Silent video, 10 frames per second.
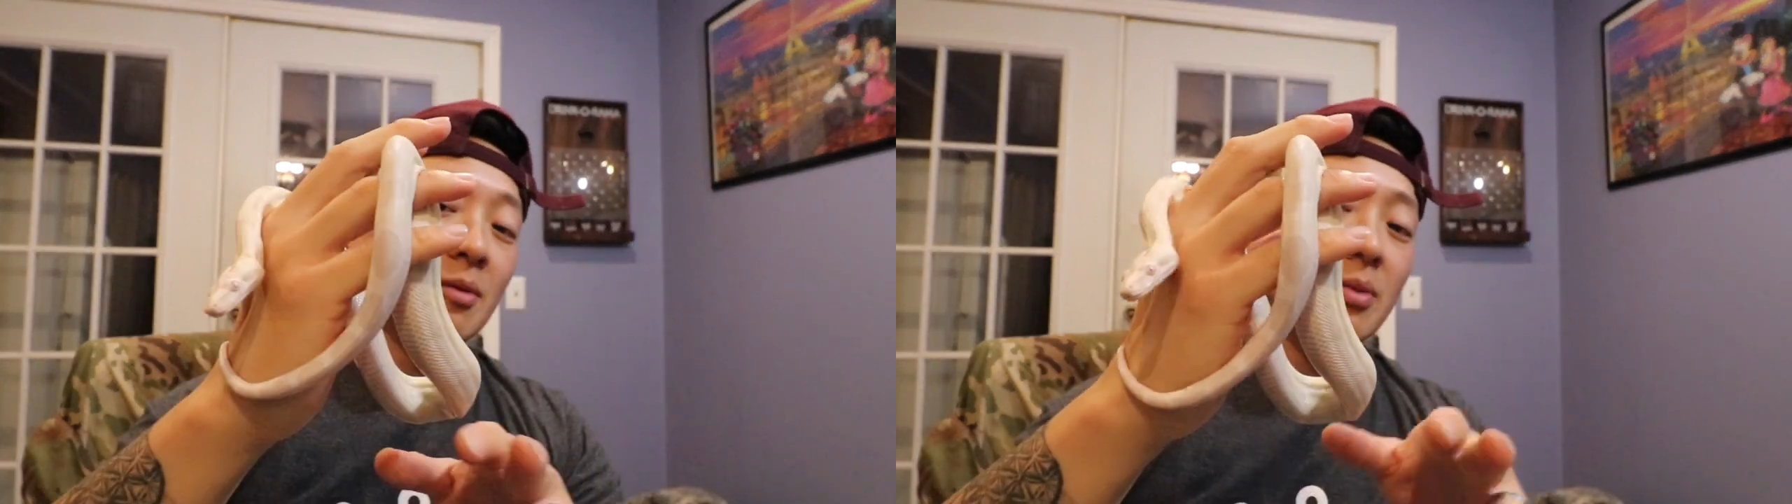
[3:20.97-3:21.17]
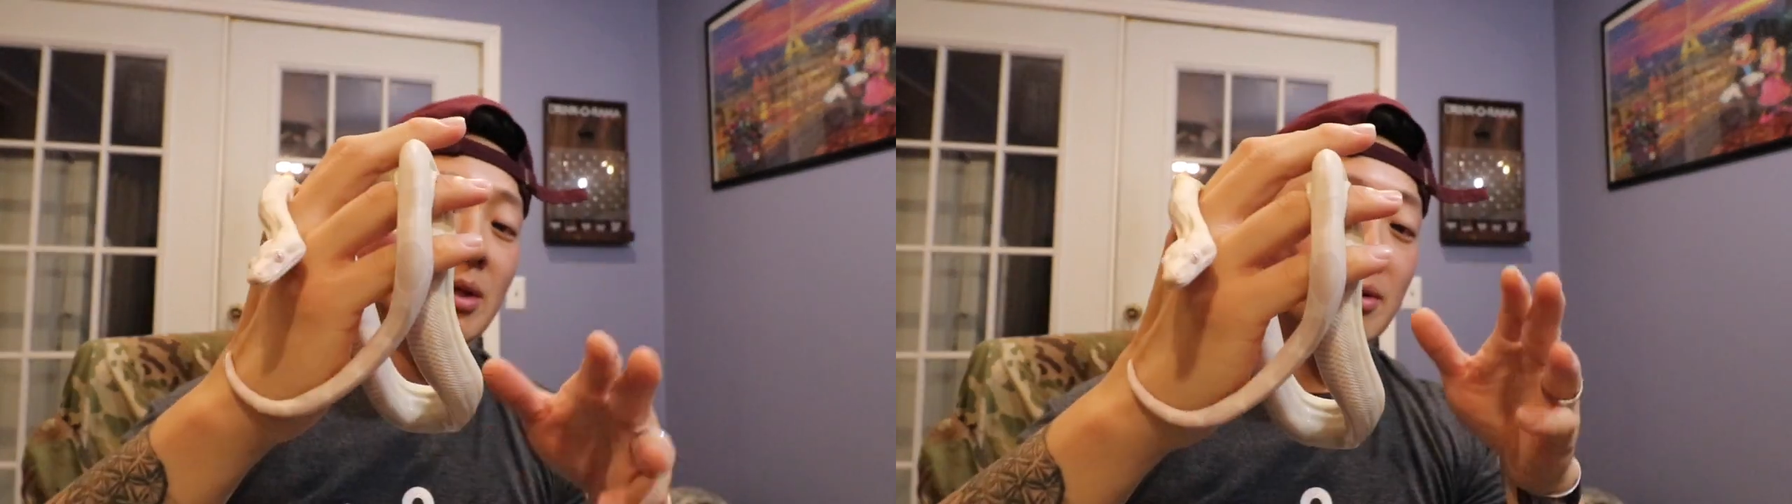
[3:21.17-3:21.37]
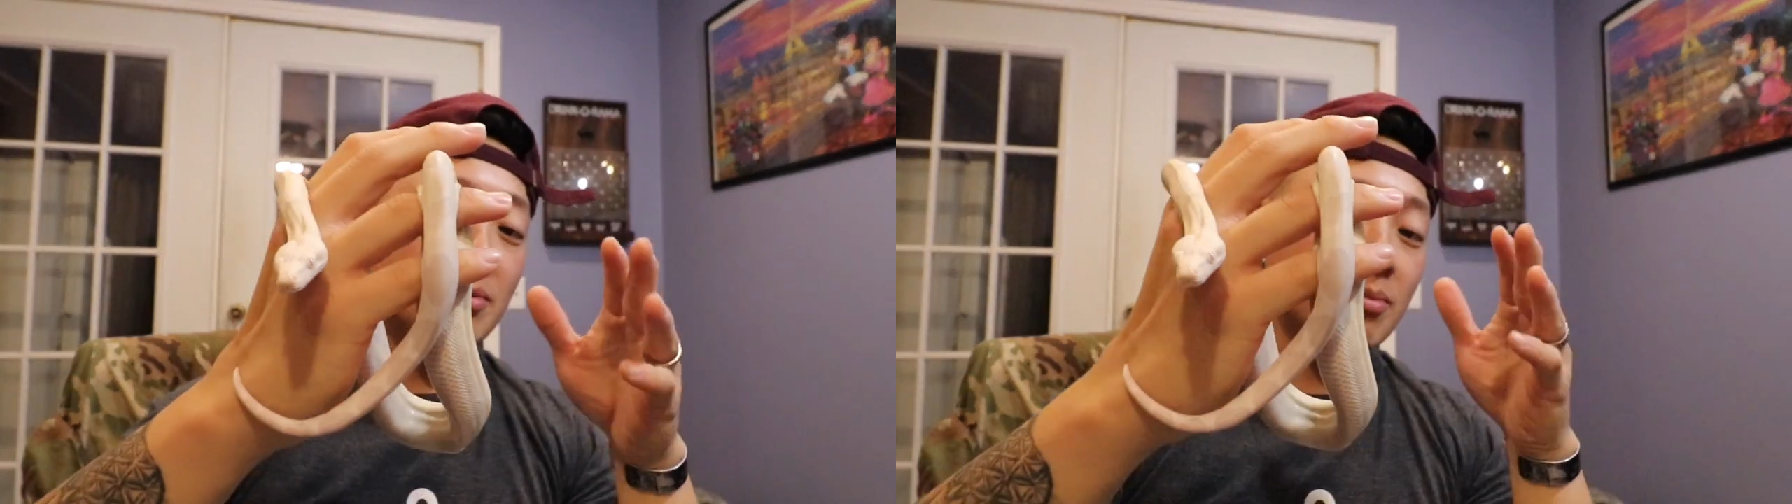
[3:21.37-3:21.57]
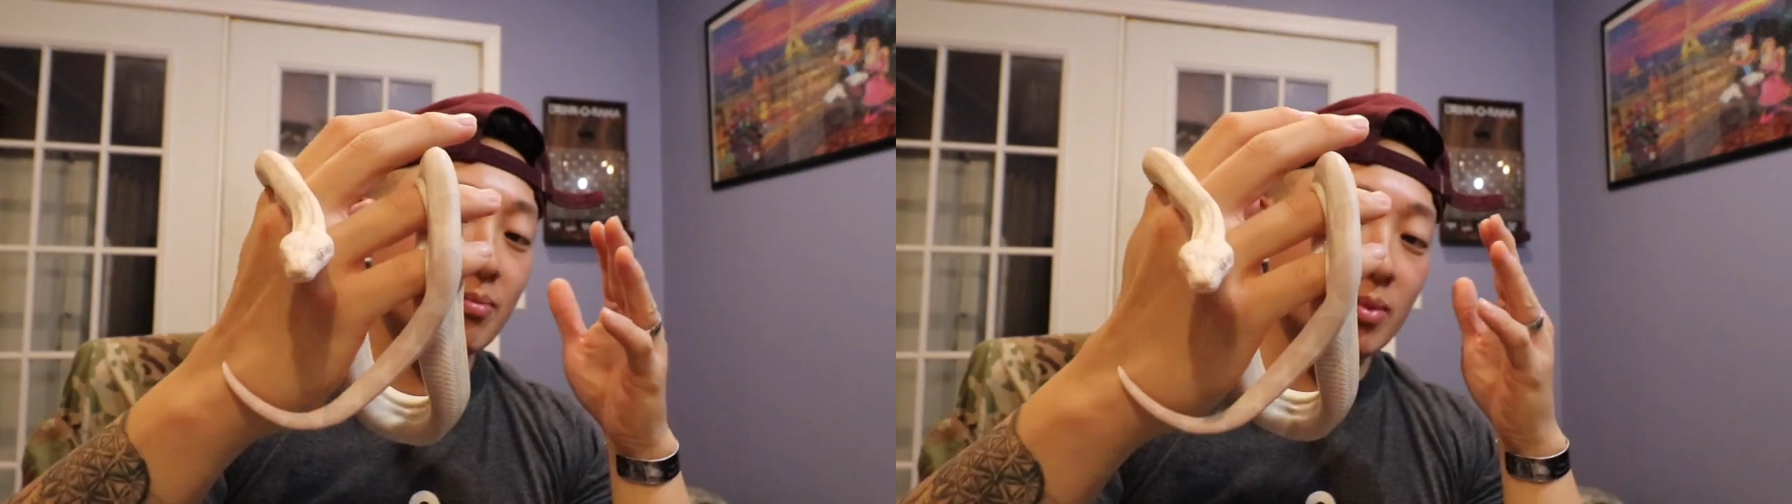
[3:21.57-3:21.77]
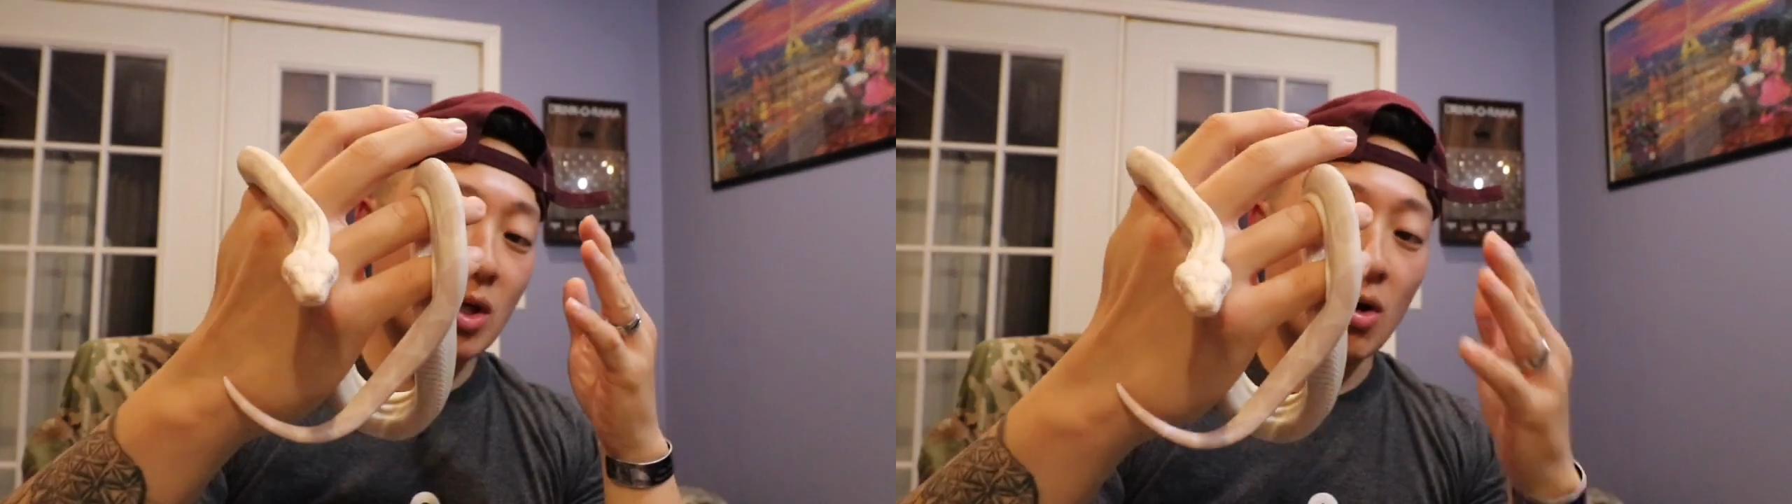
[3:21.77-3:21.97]
be,
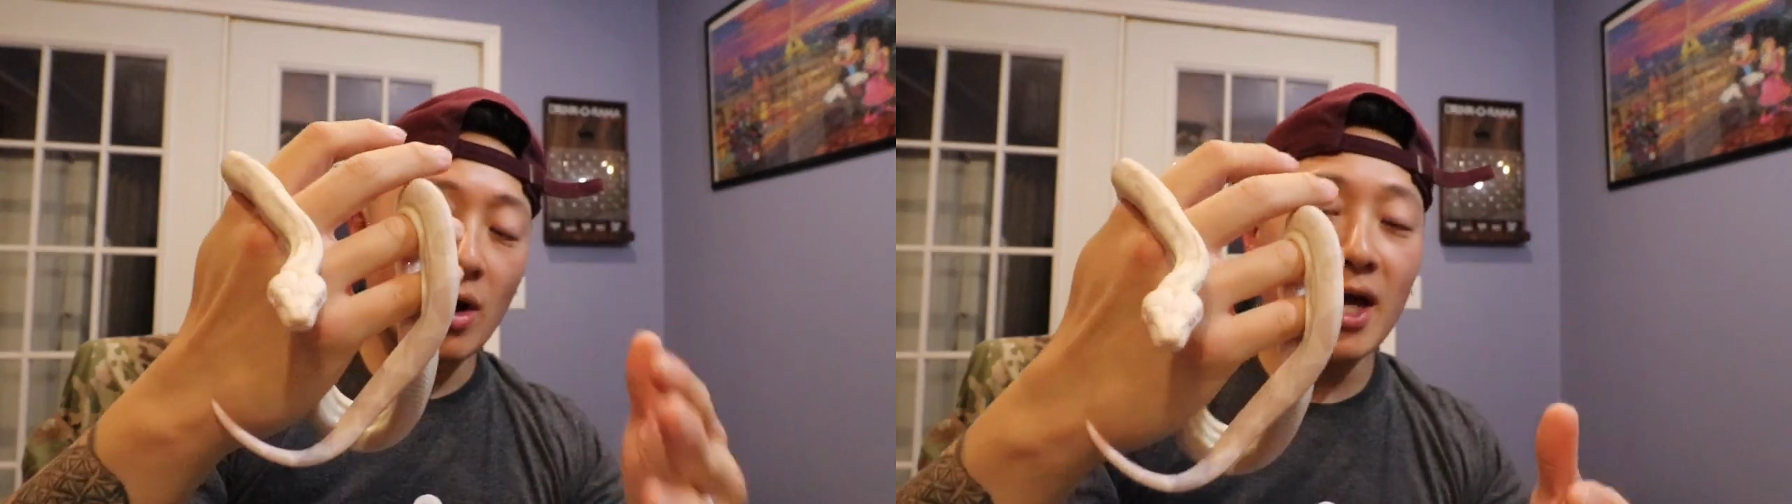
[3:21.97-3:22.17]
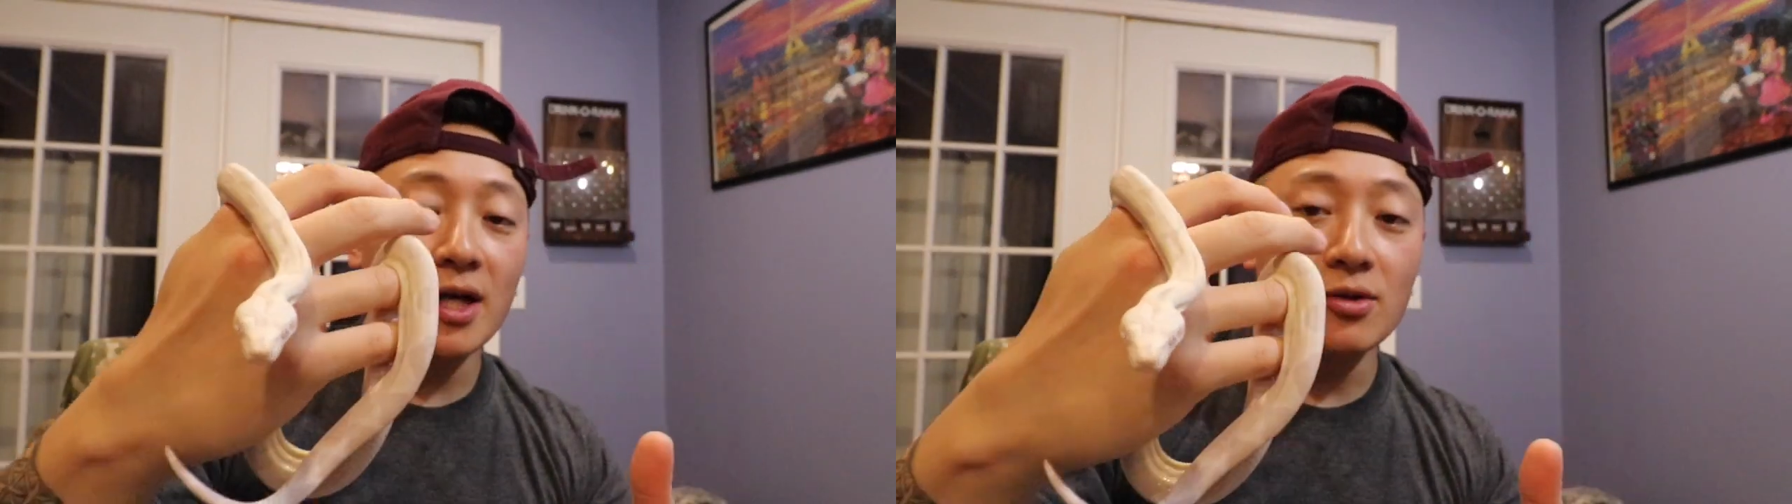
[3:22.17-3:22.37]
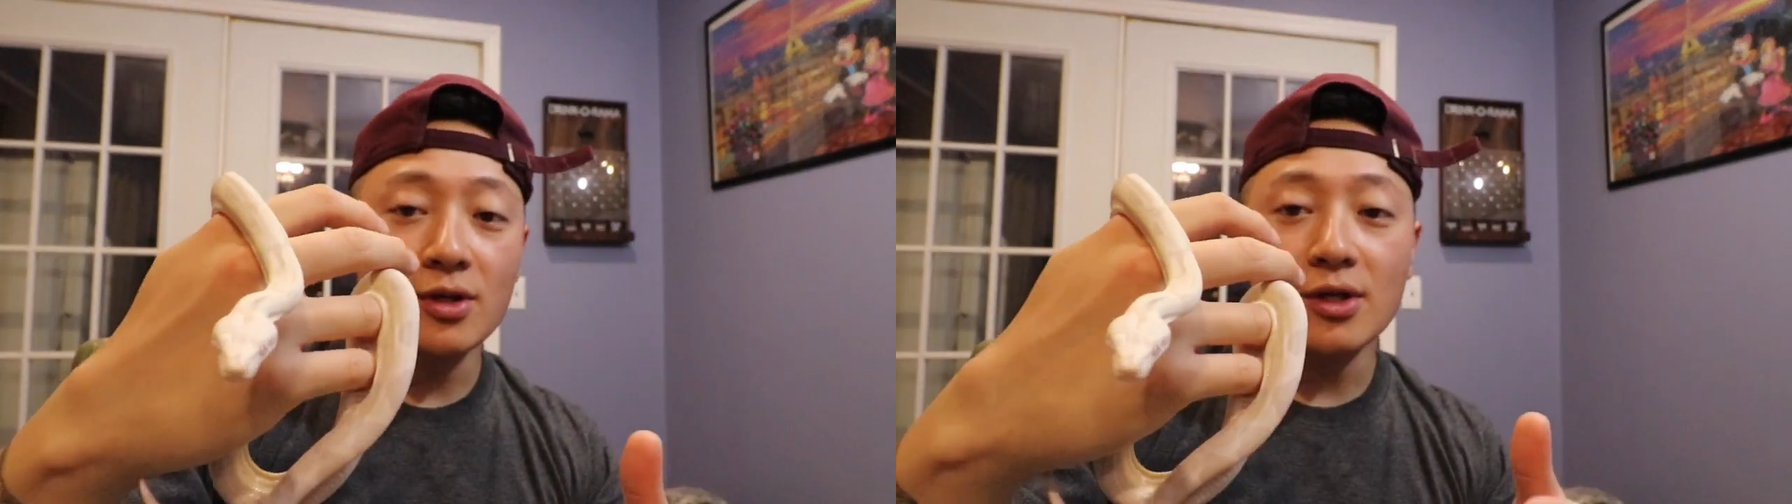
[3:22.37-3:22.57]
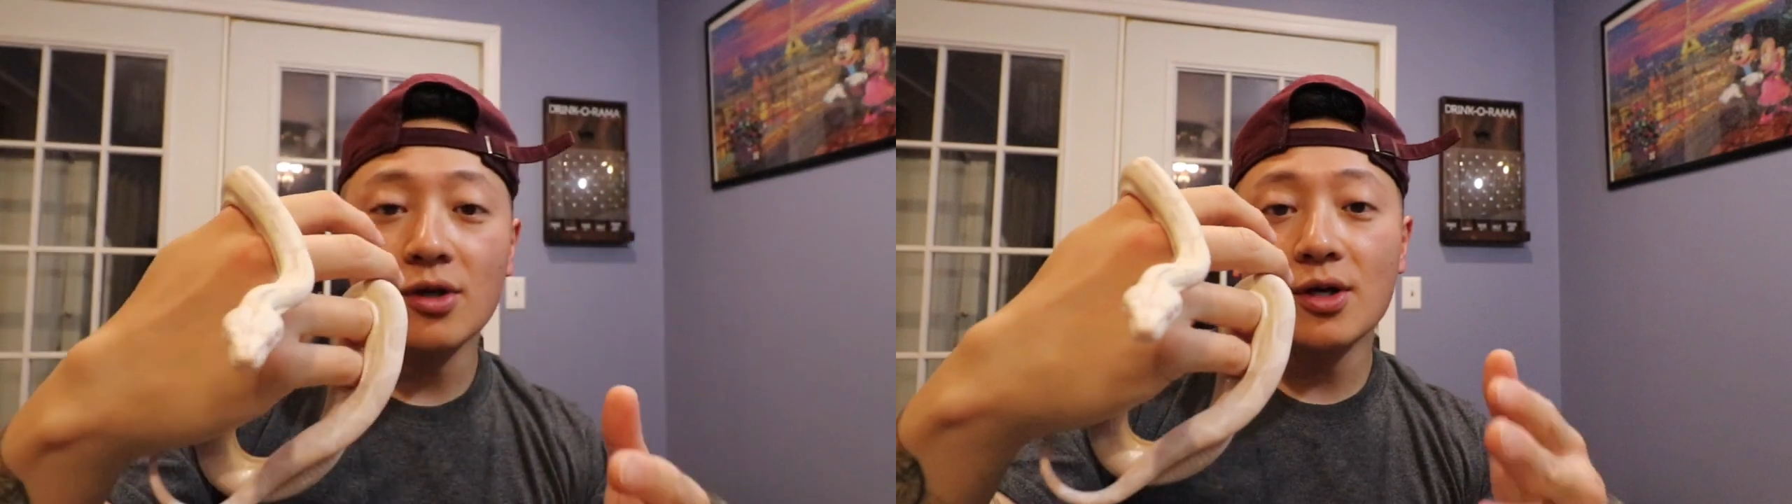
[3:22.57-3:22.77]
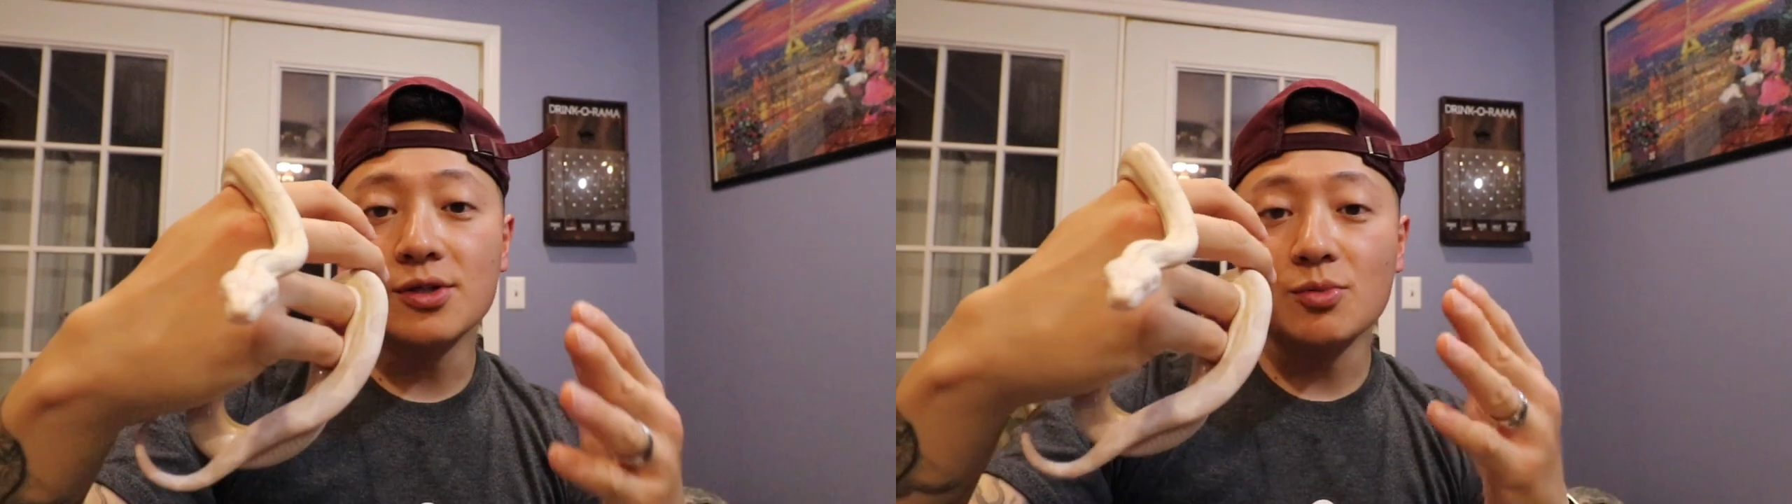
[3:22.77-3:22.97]
you know, handling
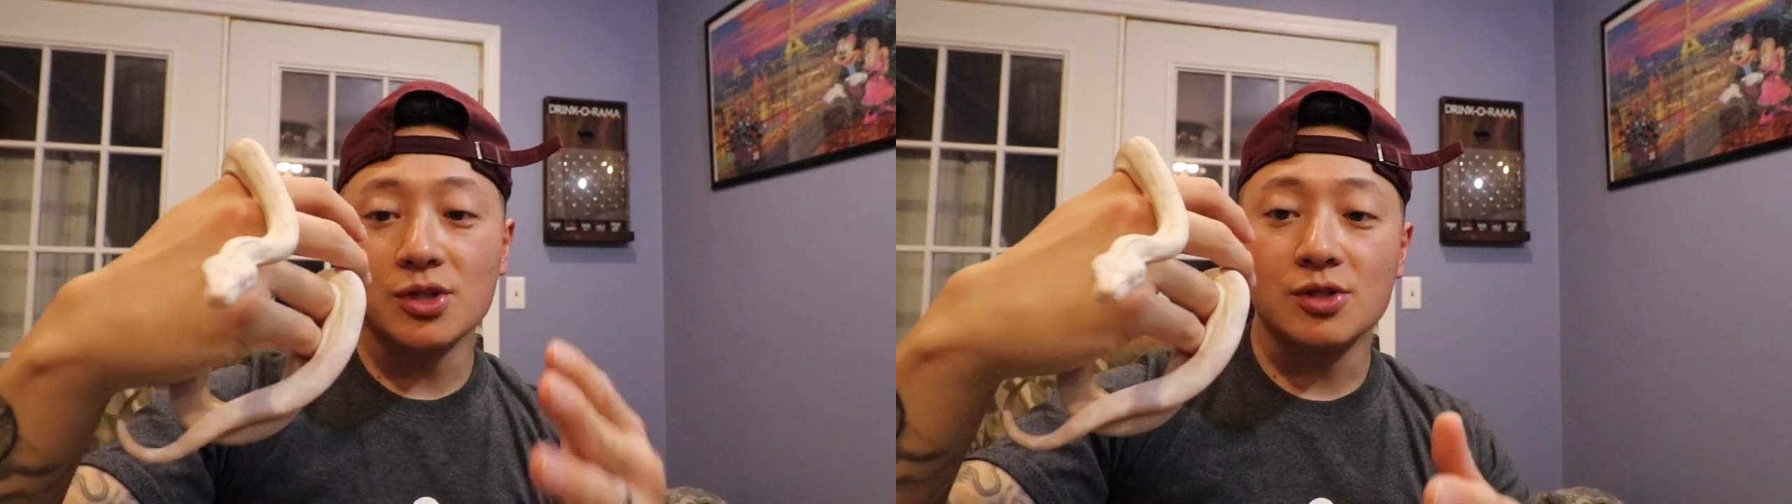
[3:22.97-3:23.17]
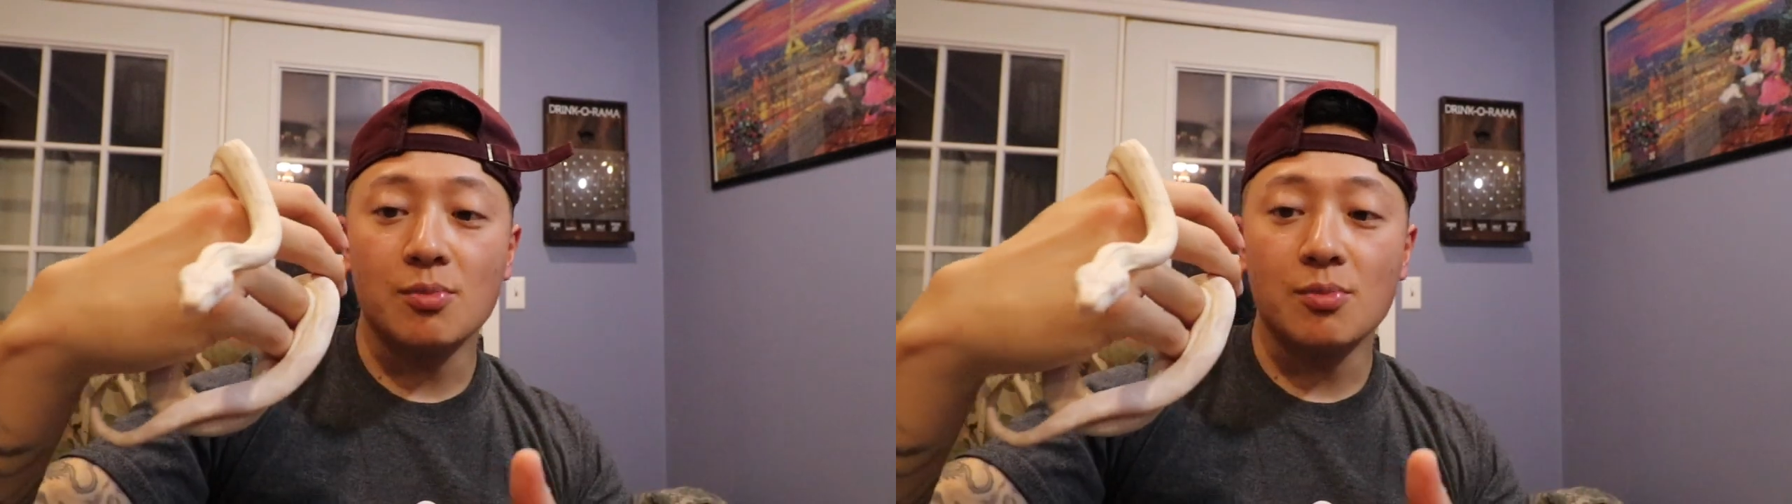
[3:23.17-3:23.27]
her as much as